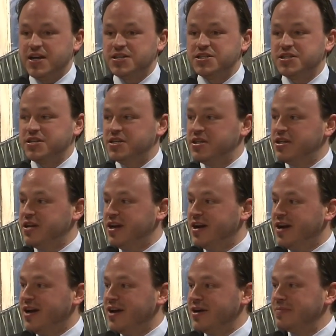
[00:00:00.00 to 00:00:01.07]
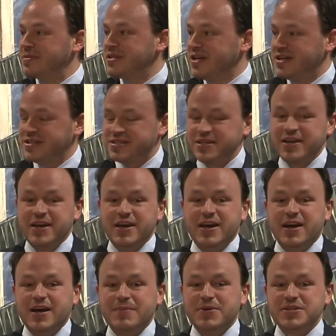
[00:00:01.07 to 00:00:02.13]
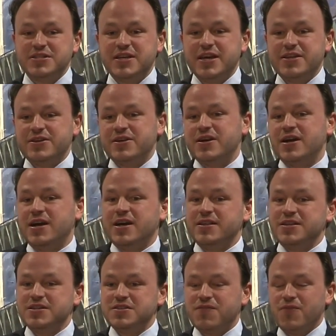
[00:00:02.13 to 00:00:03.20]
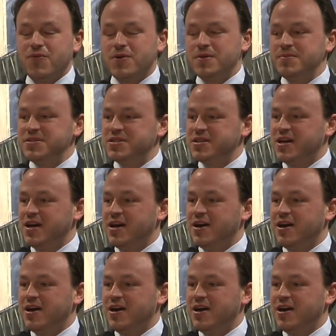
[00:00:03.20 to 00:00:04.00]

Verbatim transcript: Uh, she uh, helps us uh, put together uh, these forums uh,